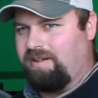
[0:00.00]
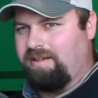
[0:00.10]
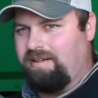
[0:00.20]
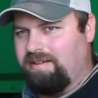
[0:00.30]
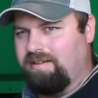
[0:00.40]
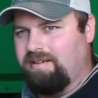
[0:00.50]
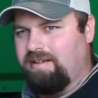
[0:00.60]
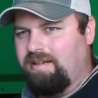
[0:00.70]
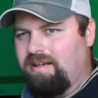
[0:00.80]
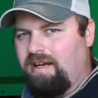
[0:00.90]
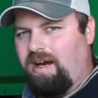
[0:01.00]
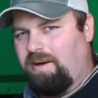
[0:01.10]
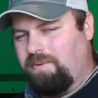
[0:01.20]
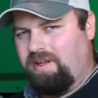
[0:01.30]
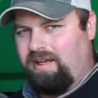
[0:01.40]
on here, I
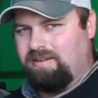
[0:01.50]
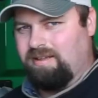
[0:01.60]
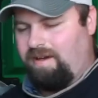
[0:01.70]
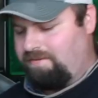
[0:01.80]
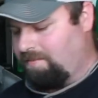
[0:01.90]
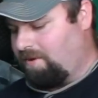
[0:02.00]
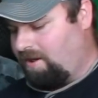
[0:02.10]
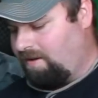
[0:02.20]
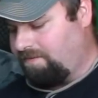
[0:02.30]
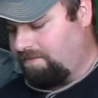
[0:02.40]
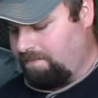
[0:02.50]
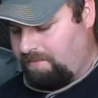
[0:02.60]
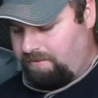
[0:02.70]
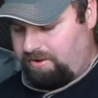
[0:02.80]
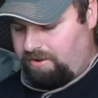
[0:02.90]
went ahead and left them off.
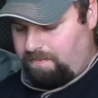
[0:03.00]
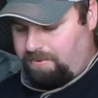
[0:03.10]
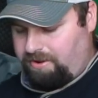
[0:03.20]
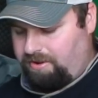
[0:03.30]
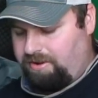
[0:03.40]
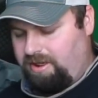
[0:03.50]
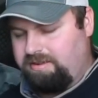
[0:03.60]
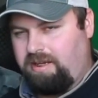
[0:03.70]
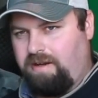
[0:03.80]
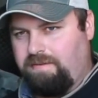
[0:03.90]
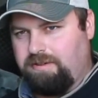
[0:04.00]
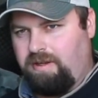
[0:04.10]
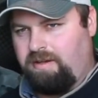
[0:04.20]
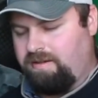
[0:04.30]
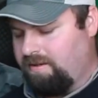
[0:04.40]
But when you go to put your dust covers
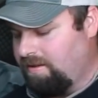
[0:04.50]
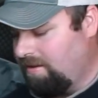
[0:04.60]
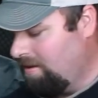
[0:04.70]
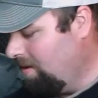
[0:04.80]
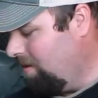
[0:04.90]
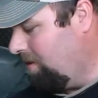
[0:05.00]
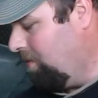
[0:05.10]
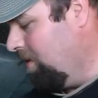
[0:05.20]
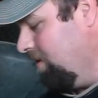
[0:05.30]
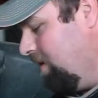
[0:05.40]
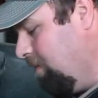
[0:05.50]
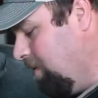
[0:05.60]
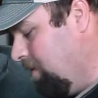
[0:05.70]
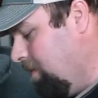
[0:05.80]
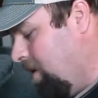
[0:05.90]
on, you will need to
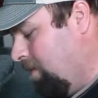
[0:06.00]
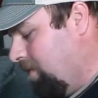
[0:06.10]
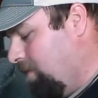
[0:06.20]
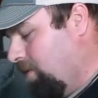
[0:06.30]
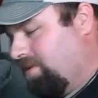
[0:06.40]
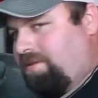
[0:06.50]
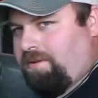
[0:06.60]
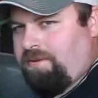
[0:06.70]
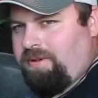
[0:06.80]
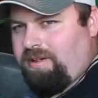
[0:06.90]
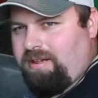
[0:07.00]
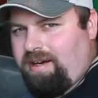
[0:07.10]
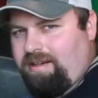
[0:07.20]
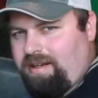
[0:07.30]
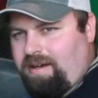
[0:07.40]
put them on before screwing and
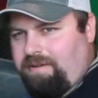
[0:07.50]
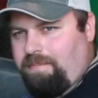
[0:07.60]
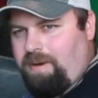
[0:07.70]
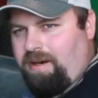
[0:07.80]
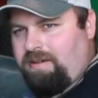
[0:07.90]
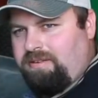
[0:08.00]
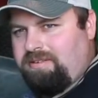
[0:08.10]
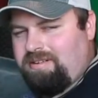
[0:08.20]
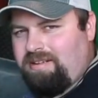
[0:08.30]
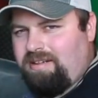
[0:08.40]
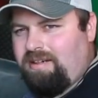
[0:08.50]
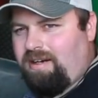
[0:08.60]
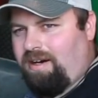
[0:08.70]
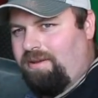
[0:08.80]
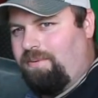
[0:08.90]
tighten down your barrels.
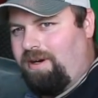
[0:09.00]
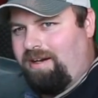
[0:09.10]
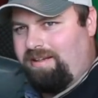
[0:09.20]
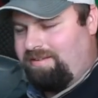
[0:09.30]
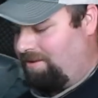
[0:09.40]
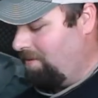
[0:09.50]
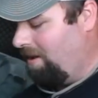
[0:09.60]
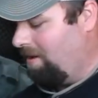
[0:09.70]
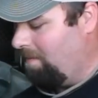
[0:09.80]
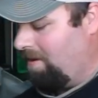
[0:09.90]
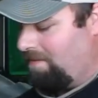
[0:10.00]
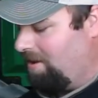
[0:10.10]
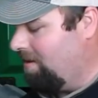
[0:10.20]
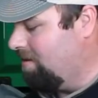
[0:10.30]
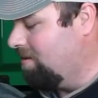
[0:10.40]
Otherwise, you ain't gonna be able to get the